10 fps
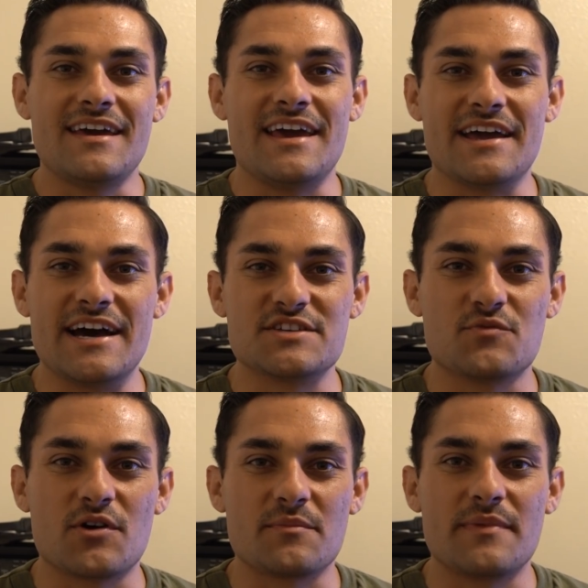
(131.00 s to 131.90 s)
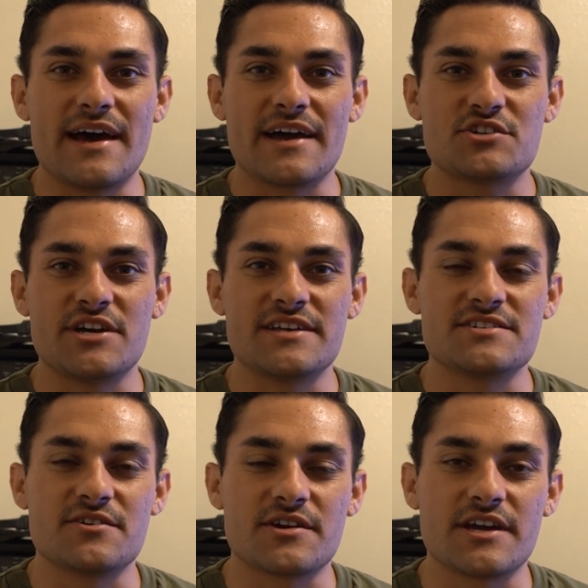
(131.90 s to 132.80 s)
Hey guys, welcome back.
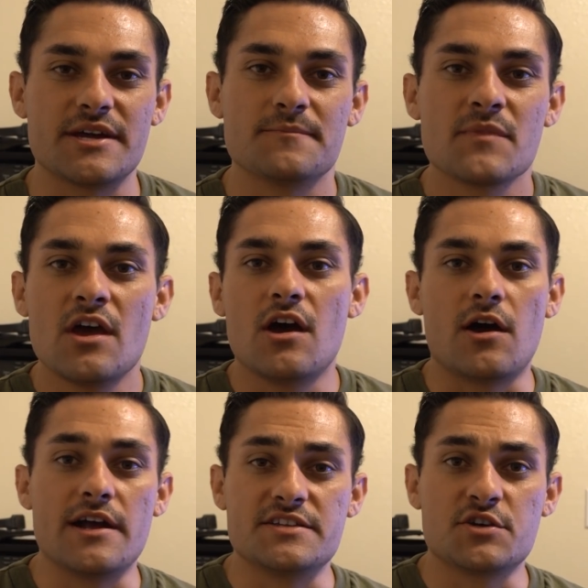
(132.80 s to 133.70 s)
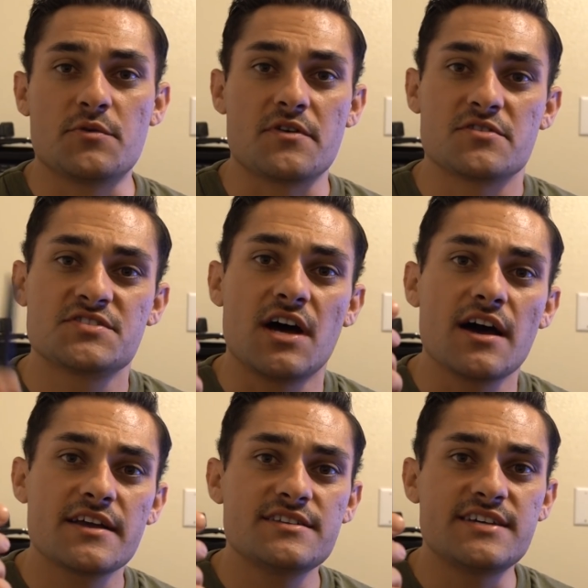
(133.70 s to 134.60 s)
Chance here again. Alright, so with our
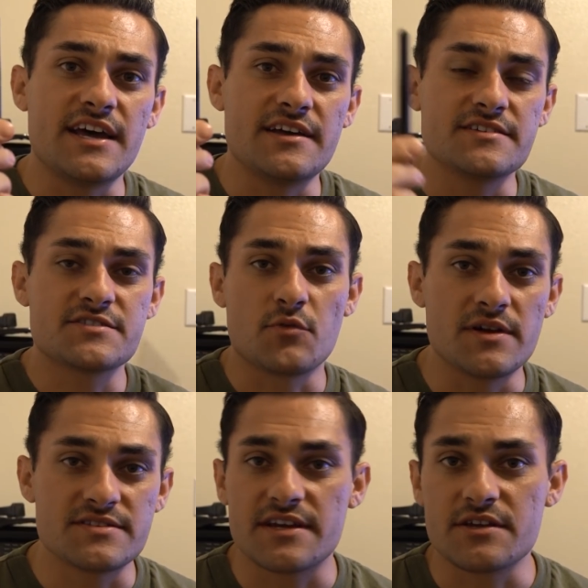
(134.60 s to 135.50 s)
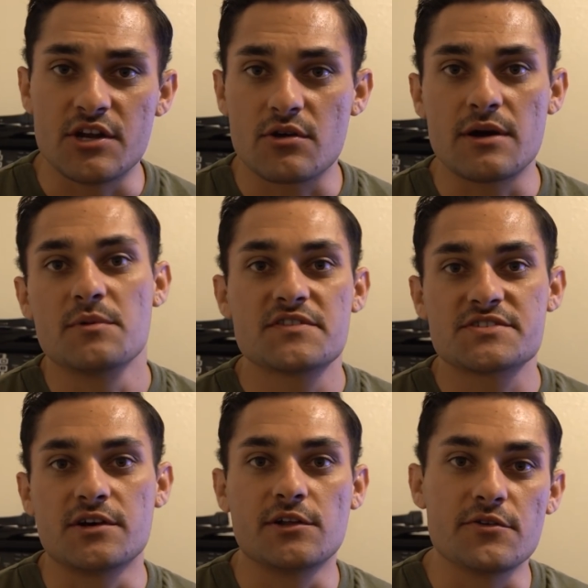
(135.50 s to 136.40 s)
stock antennas, the ones that, you know, come with
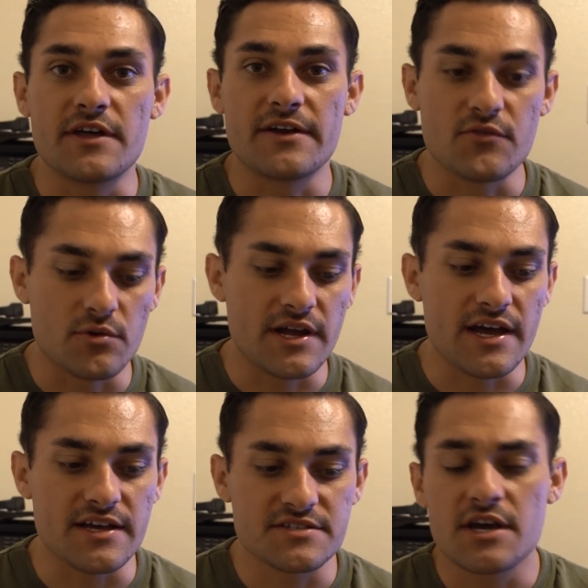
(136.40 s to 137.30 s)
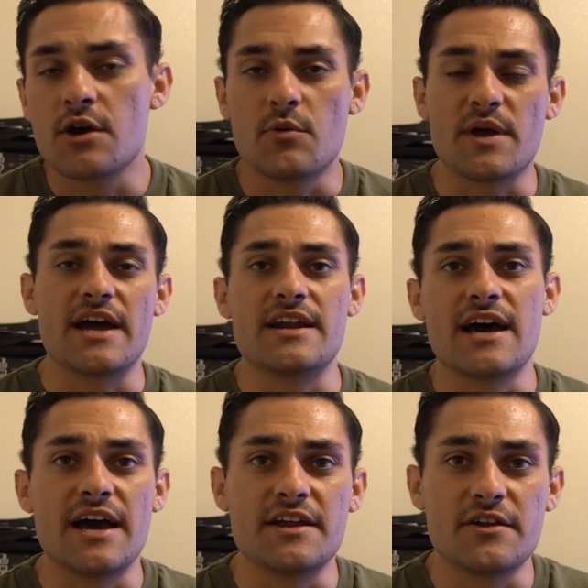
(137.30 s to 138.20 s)
solo that everyone has, we got
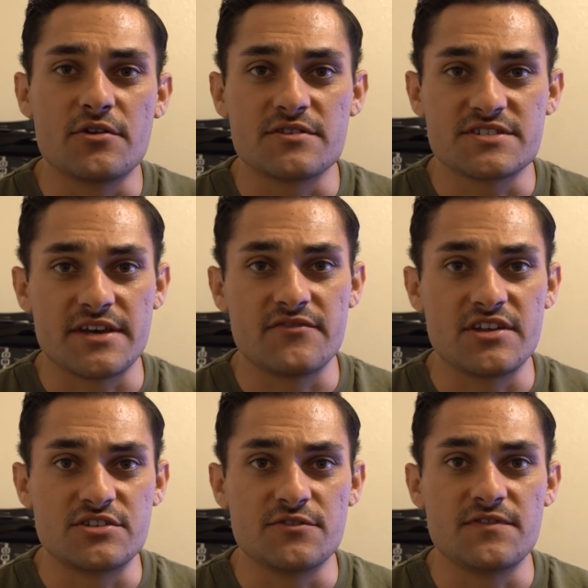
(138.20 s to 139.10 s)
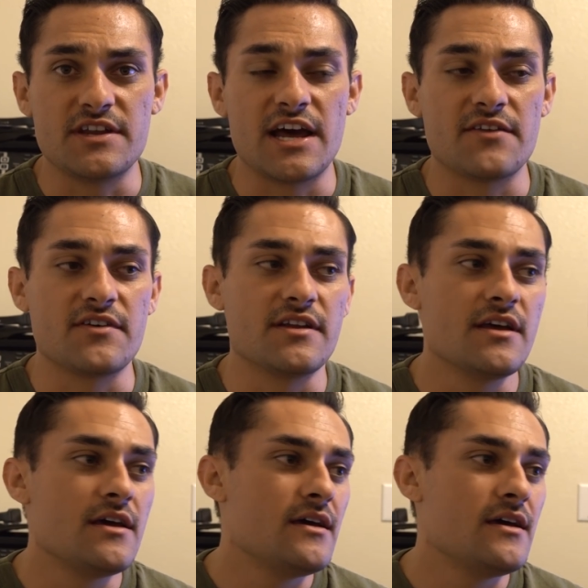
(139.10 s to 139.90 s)
972 feet out of it.